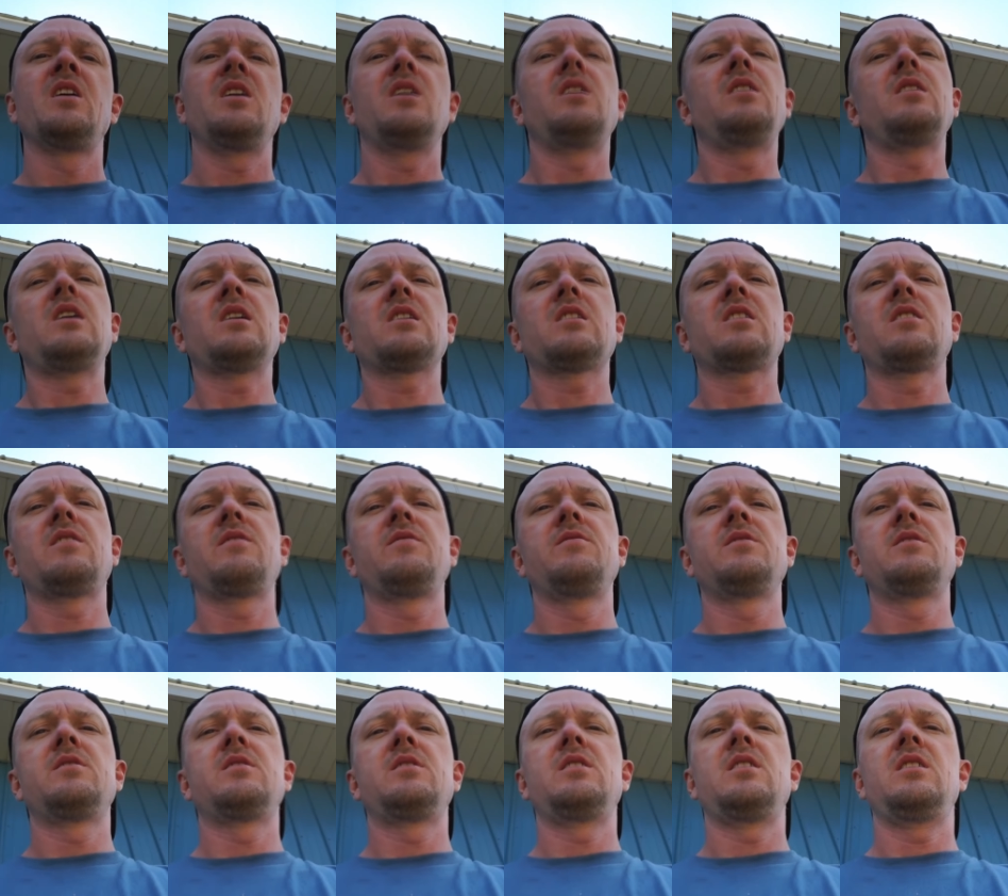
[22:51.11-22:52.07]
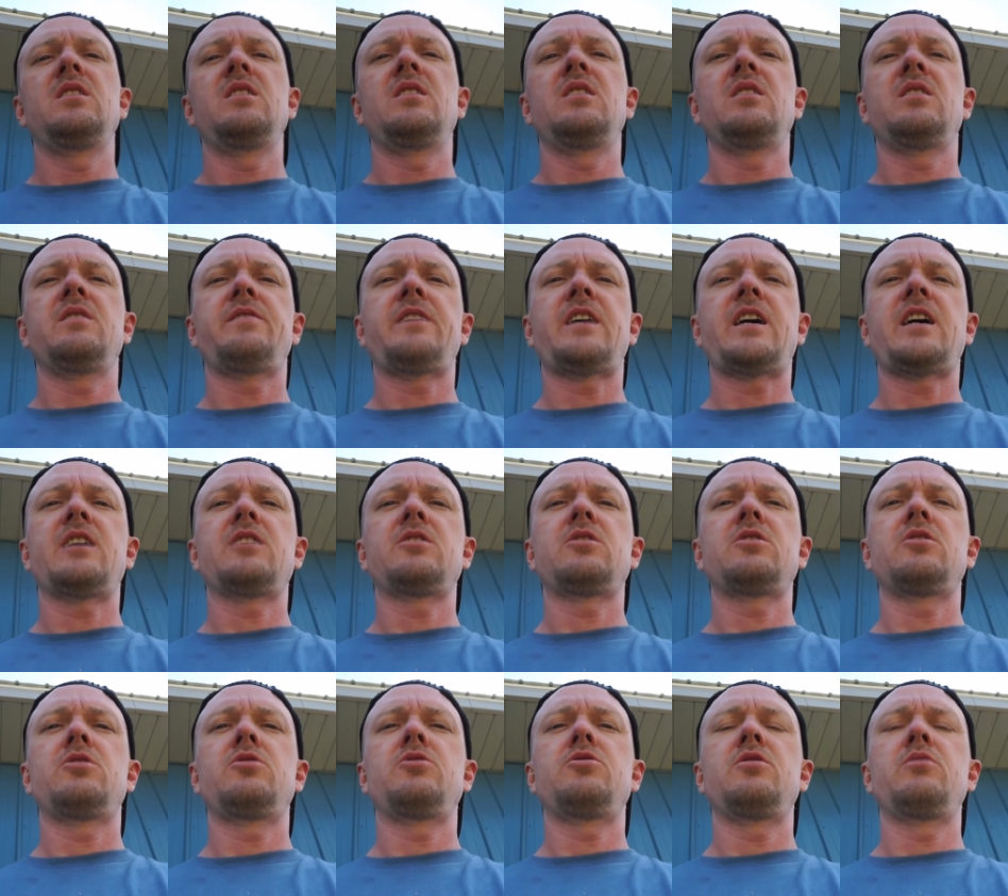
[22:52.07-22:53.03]
And that gives the
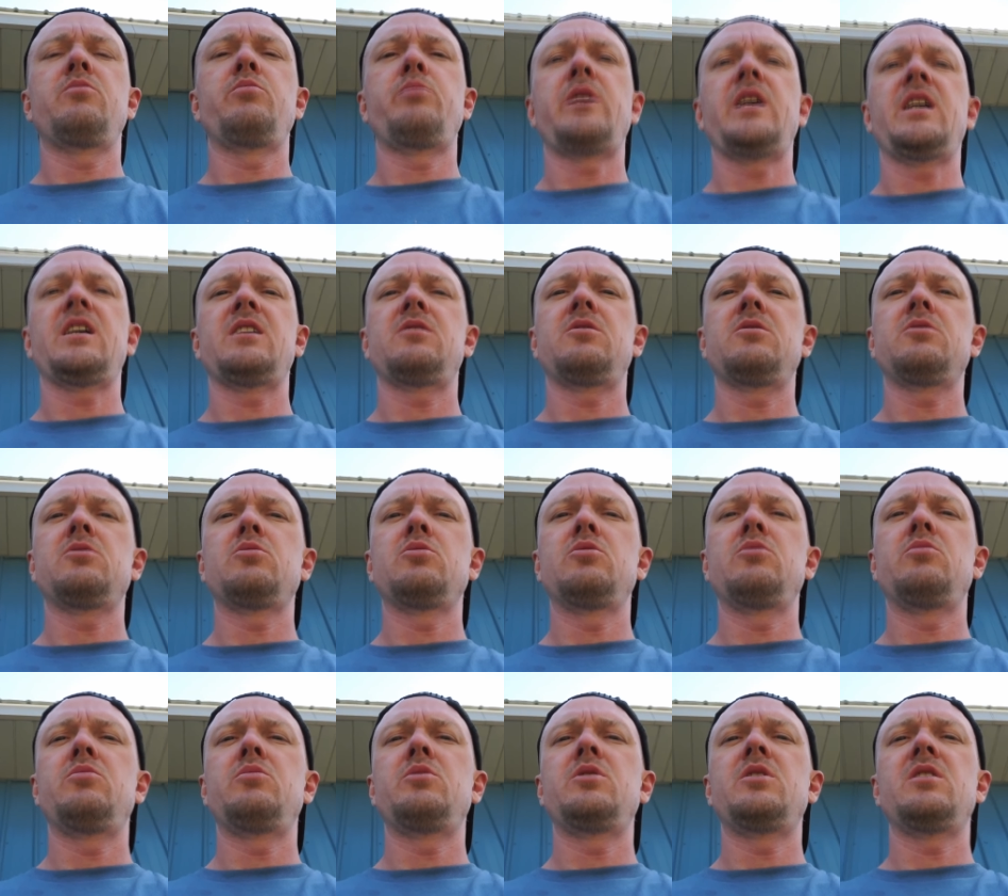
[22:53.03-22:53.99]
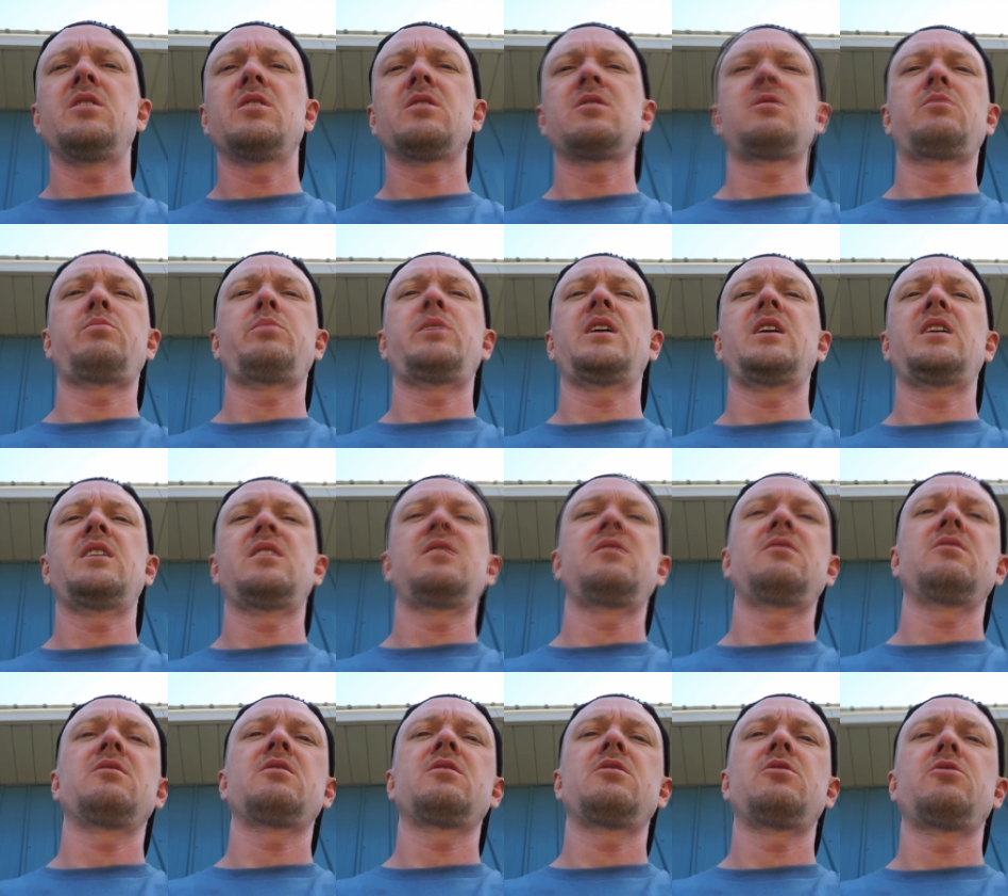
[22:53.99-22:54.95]
fascia trim panels room to
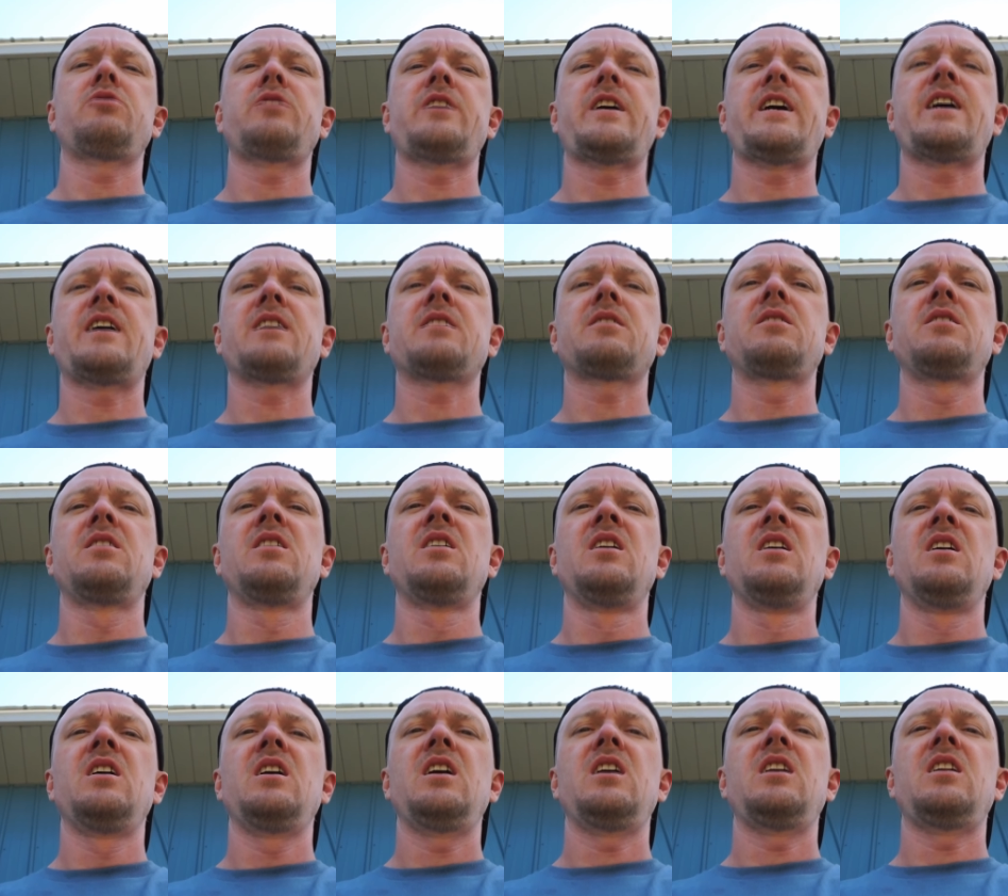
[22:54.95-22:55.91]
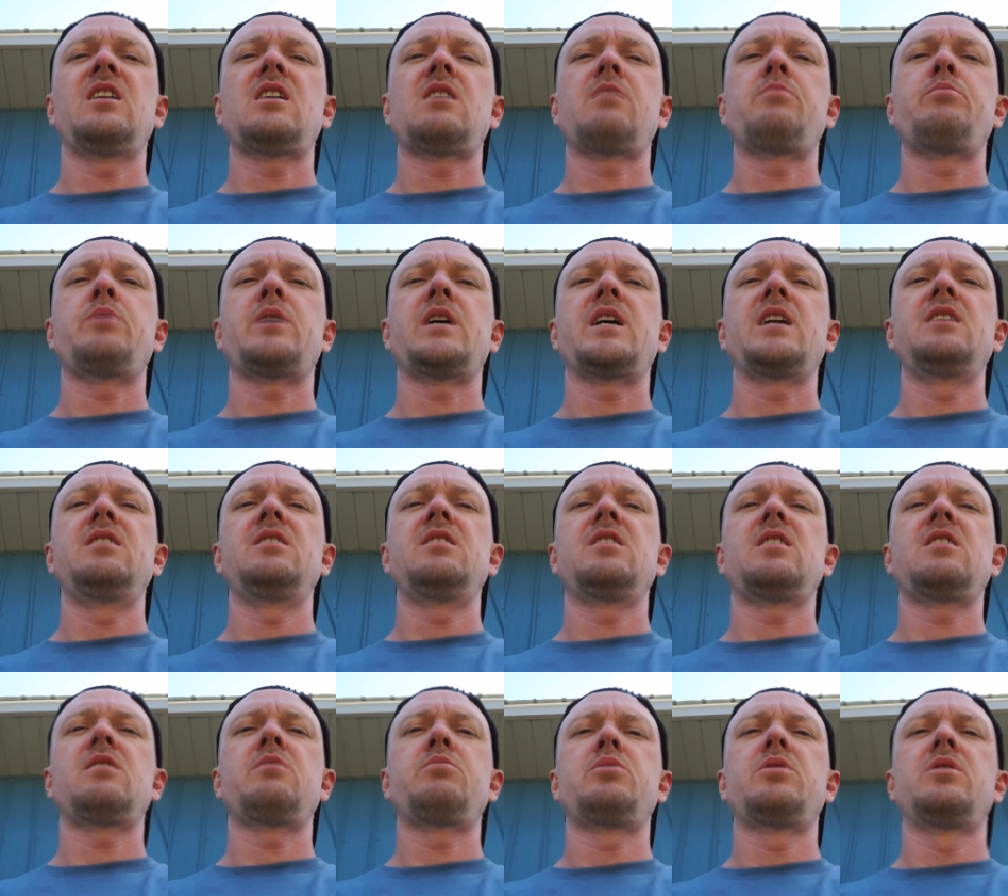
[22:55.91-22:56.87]
expand and contract and not bind
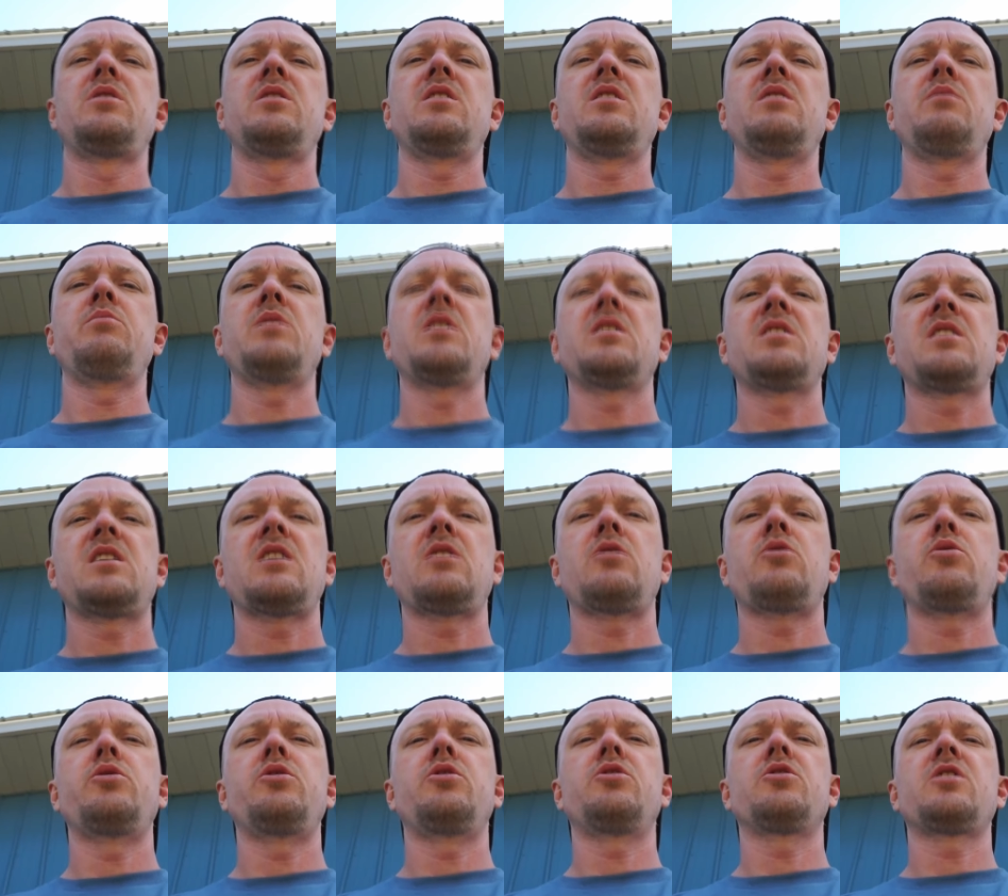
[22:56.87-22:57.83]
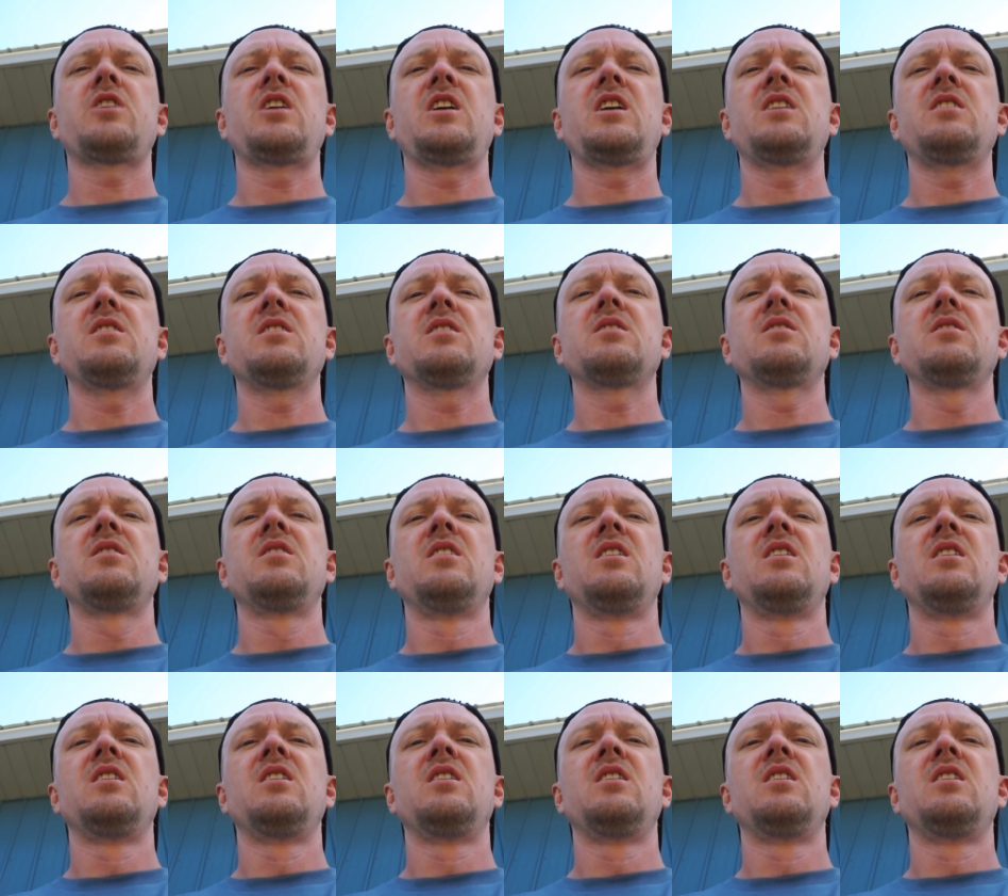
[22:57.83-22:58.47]
up and make that oil canning.